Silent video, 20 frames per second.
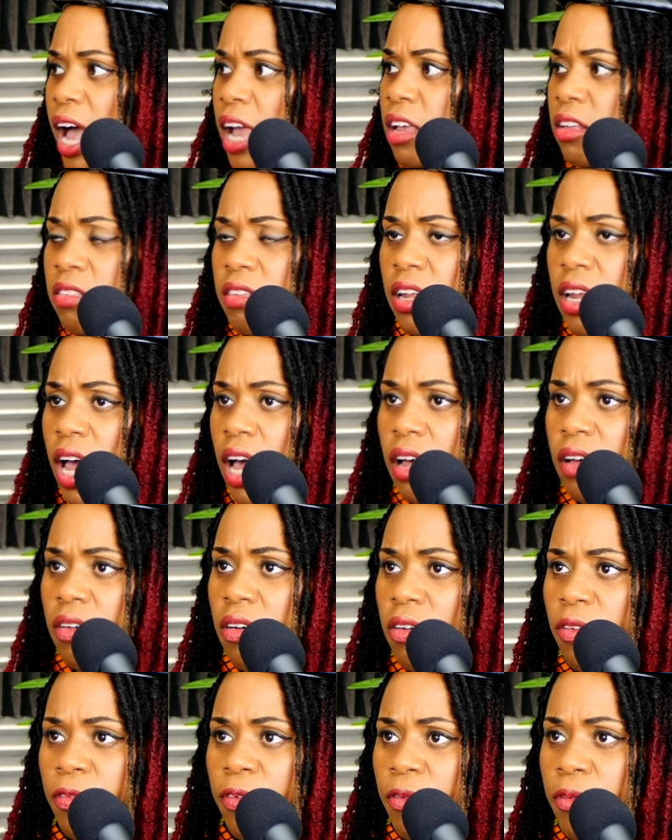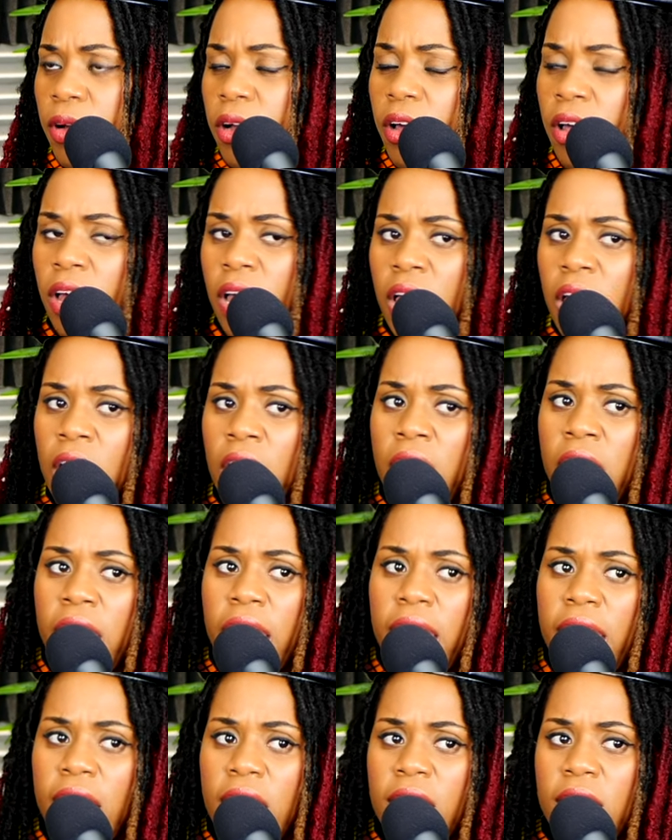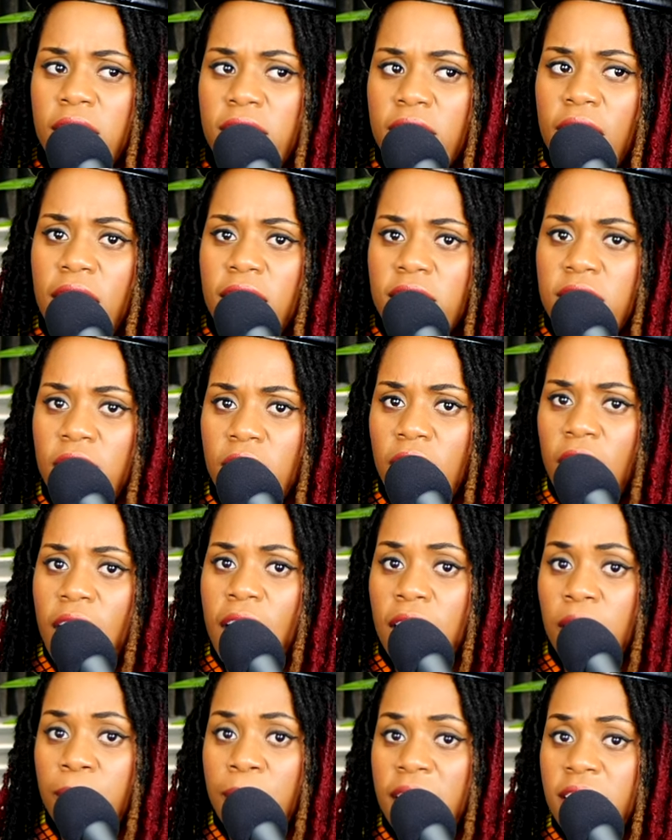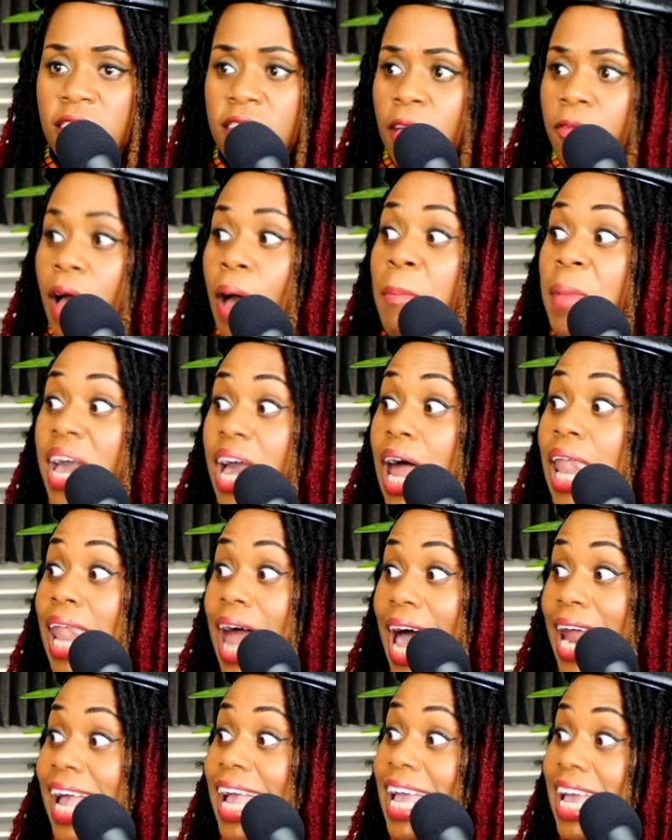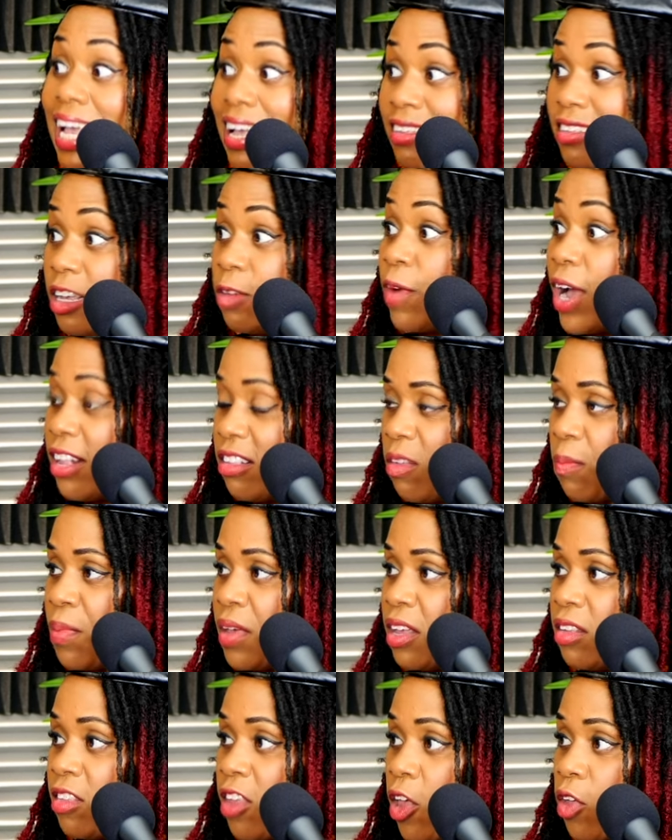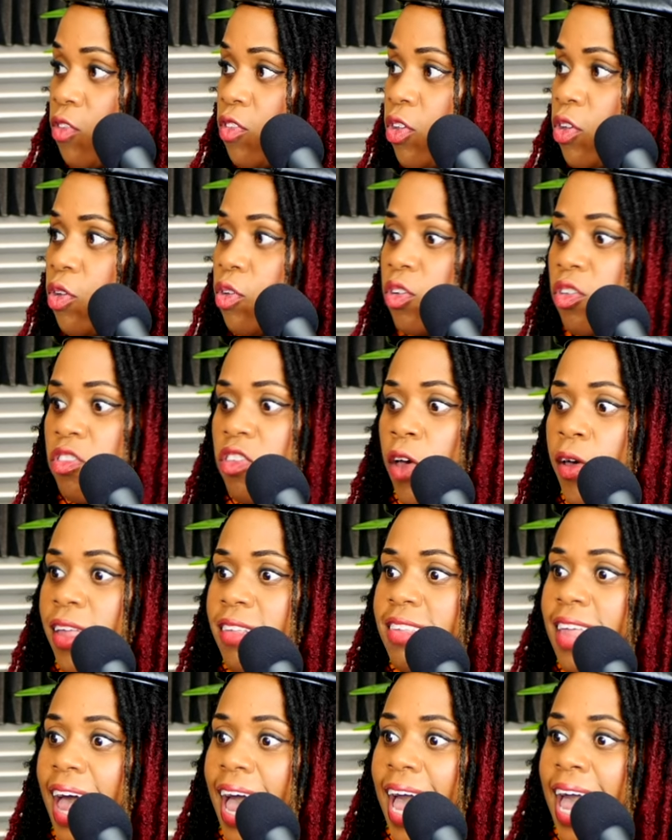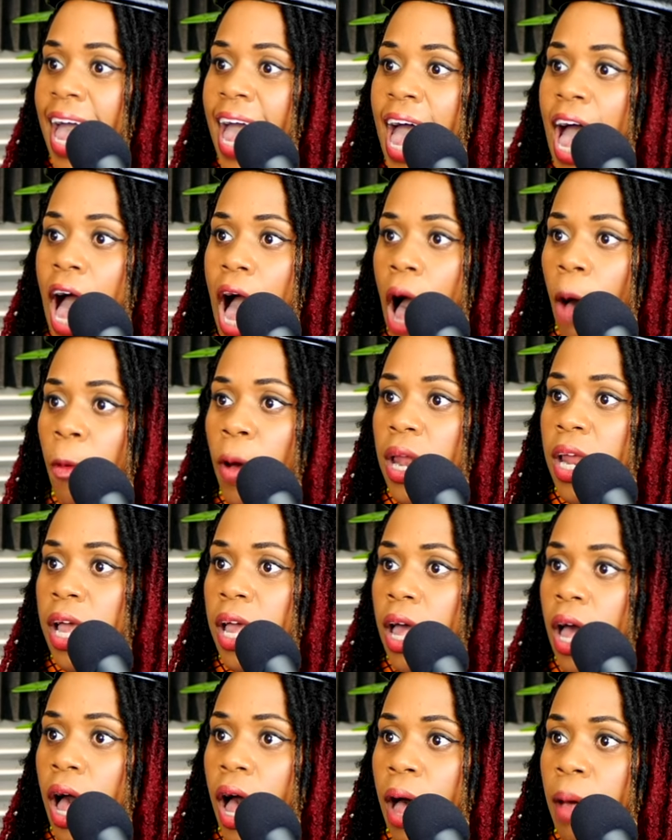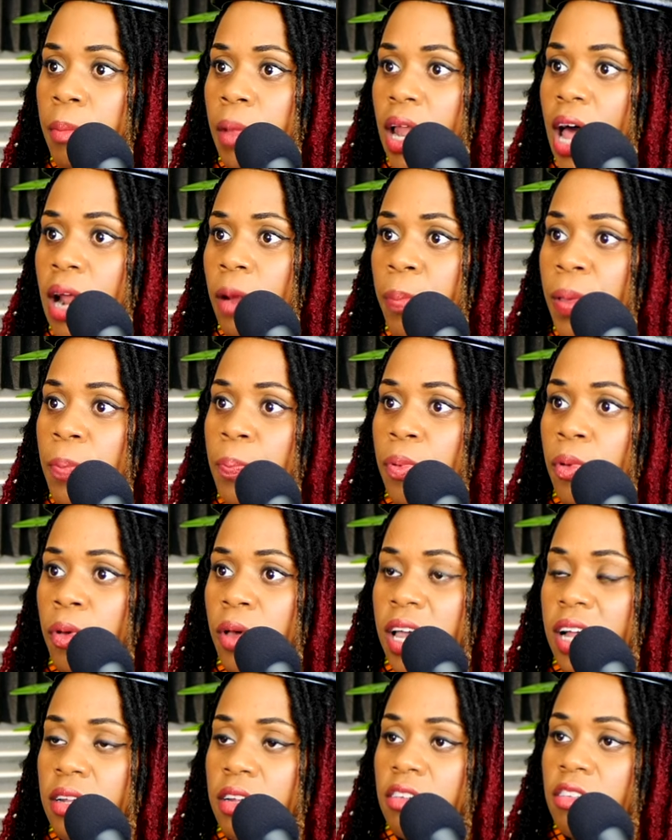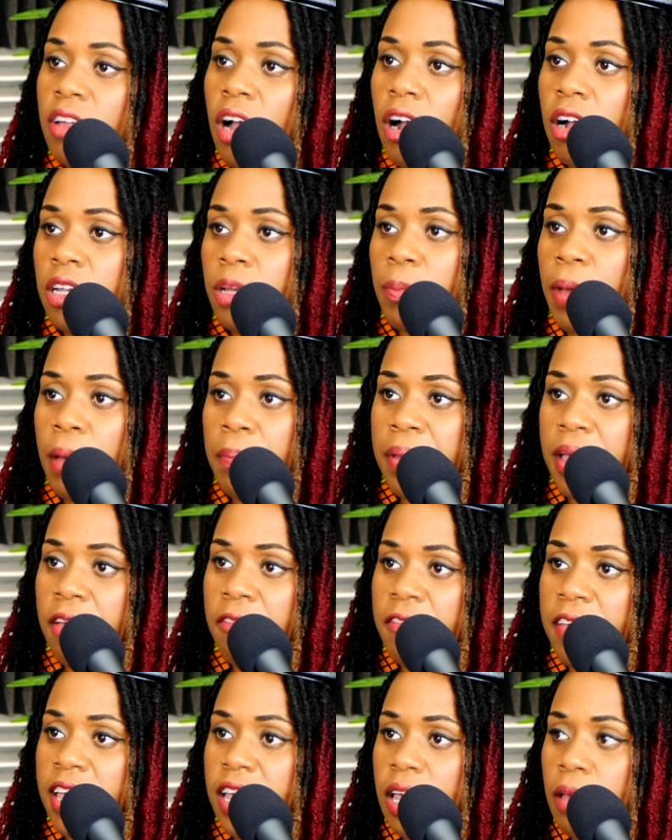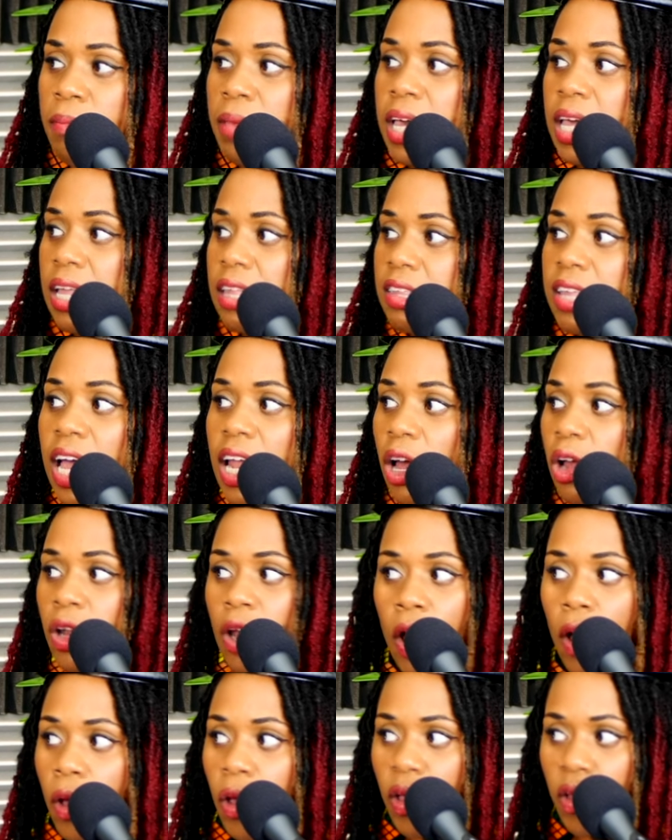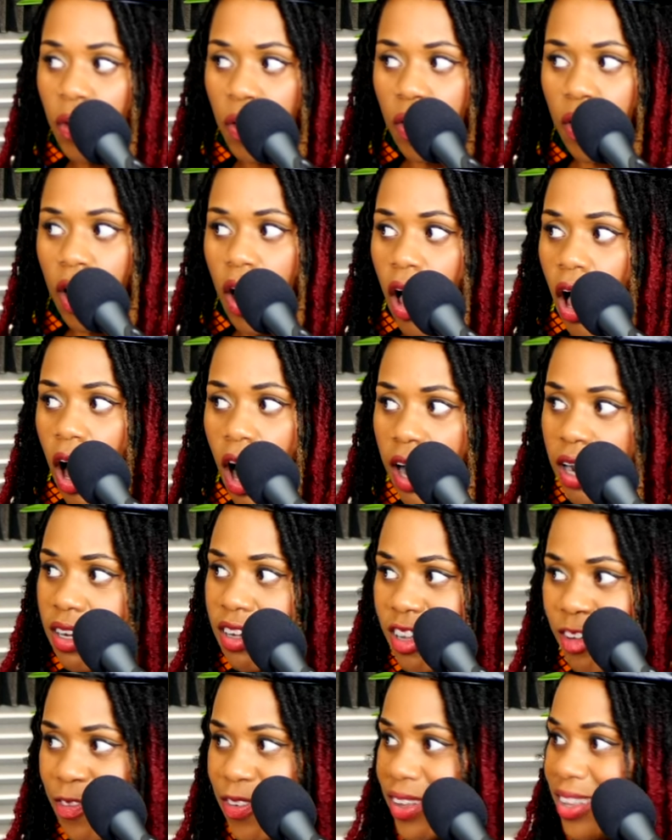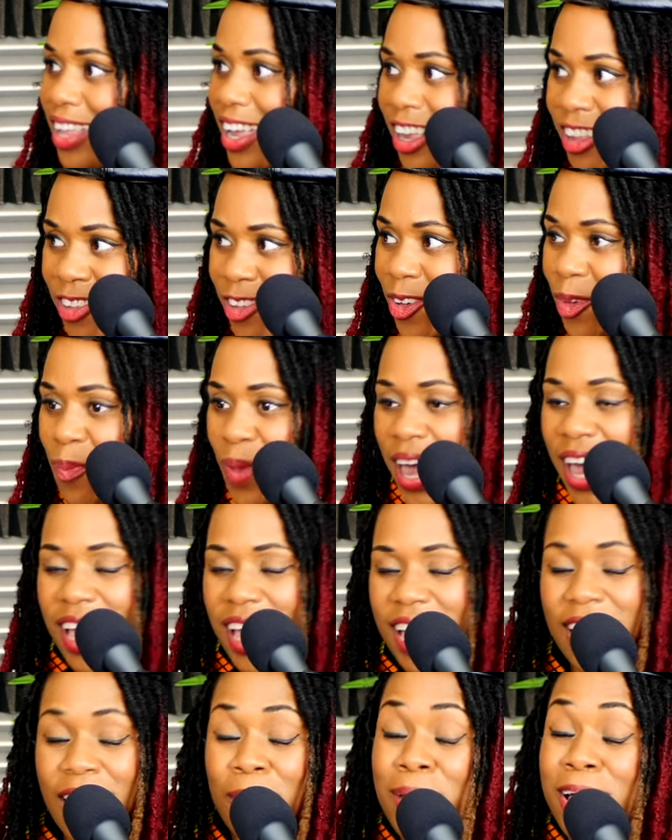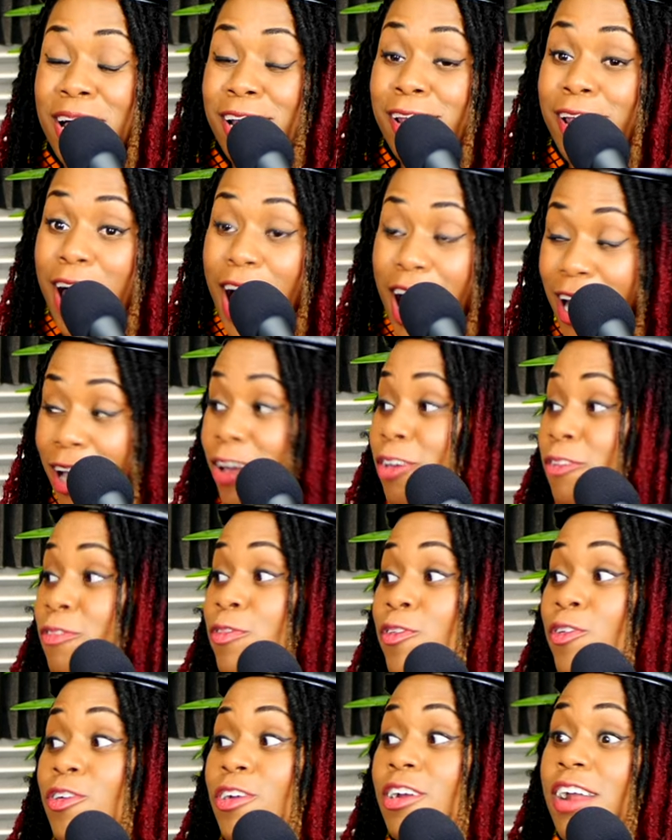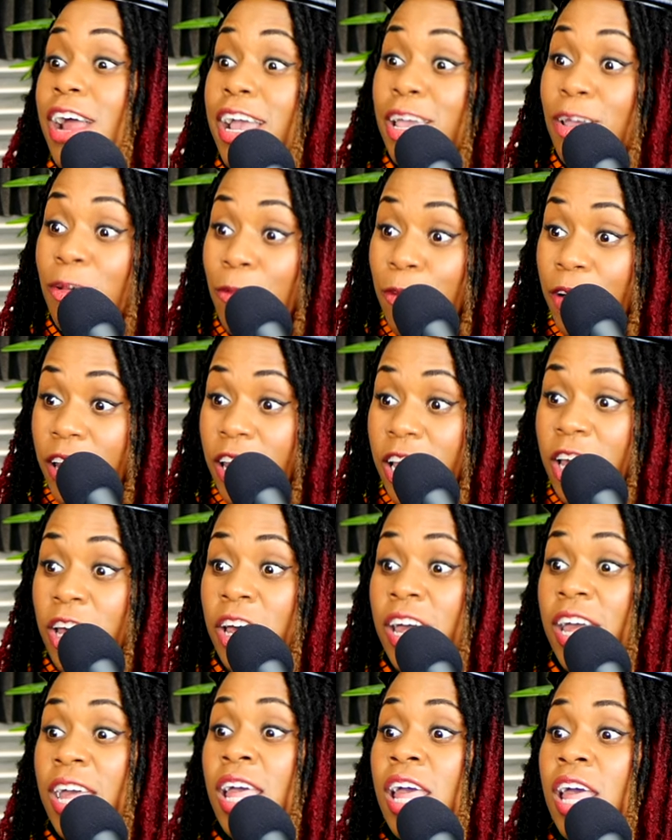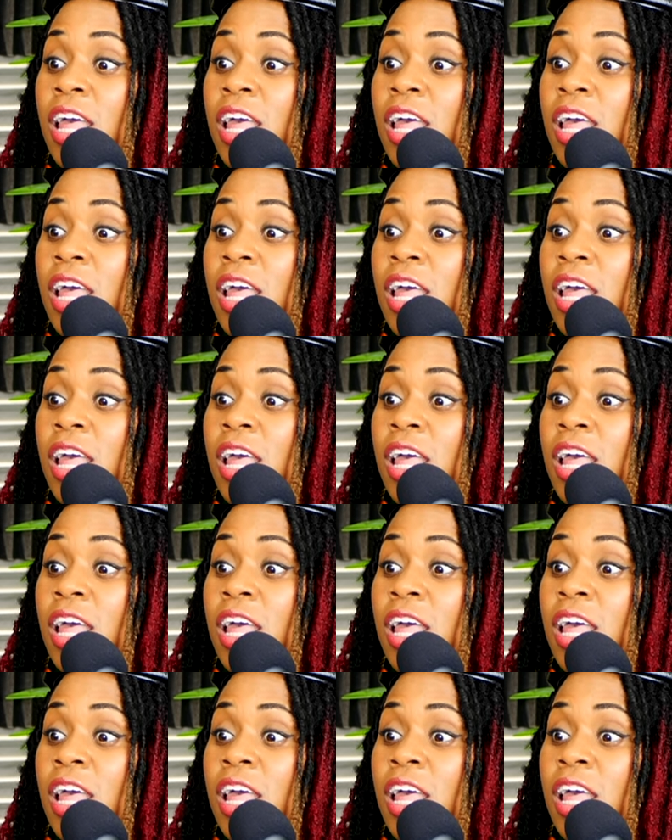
I used to not cook for real, and, and so I started learning how to make stuff. I make a lot of easy recipes though too, mm-hmm. and so it's like I want to. Um, a lot of people get discouraged about being vegan because they don't know all the different things you can make, and I make a lot of good food and I eat really good.